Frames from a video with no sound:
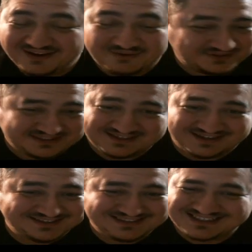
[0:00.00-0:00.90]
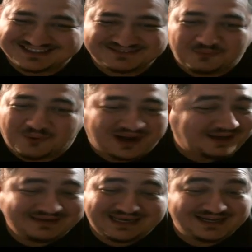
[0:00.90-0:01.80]
which is what
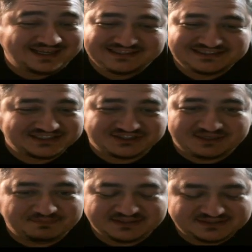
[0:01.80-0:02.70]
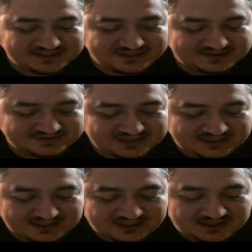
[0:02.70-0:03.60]
I'm getting, is the cheapest, you know,
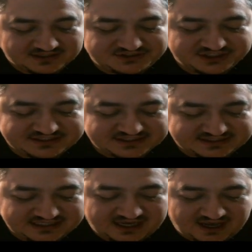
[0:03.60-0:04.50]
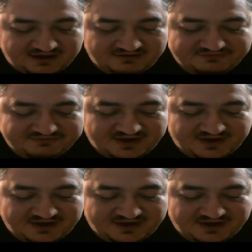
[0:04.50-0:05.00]
just to see if